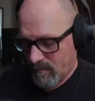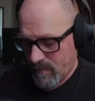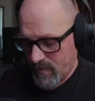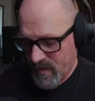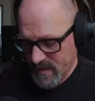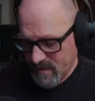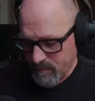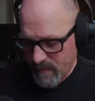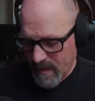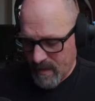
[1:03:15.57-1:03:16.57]
This
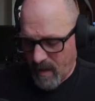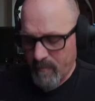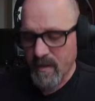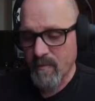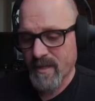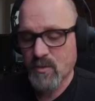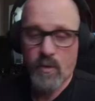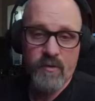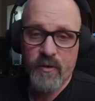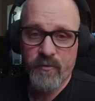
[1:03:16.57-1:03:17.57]
may not be the best
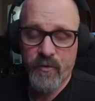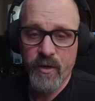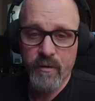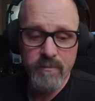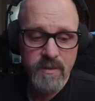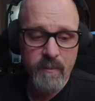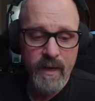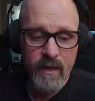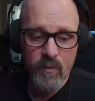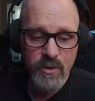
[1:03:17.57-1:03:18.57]
workflow for you,
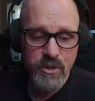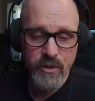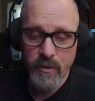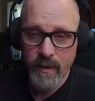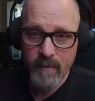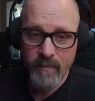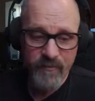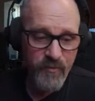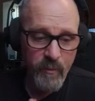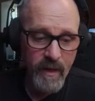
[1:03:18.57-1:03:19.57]
depending on what you're doing. But
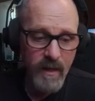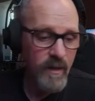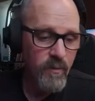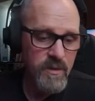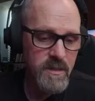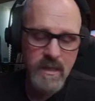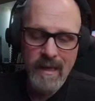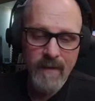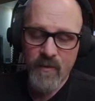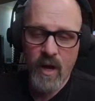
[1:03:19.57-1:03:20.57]
for me,
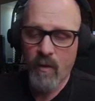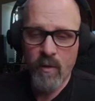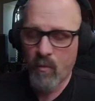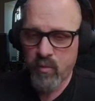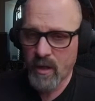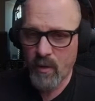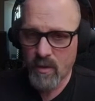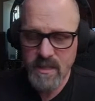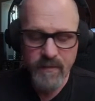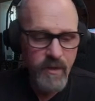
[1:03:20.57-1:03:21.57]
it really
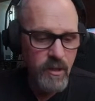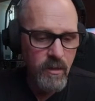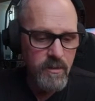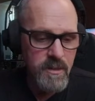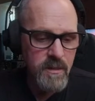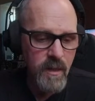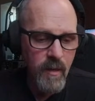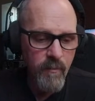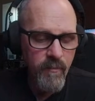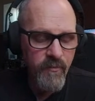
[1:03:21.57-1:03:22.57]
wasn't even close
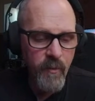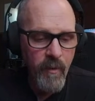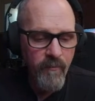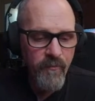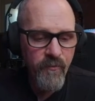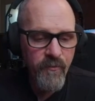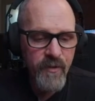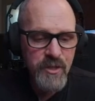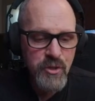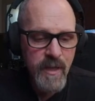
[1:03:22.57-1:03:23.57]
from a
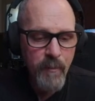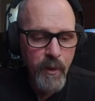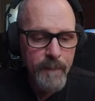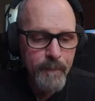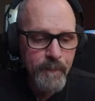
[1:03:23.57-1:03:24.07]
feature standpoint.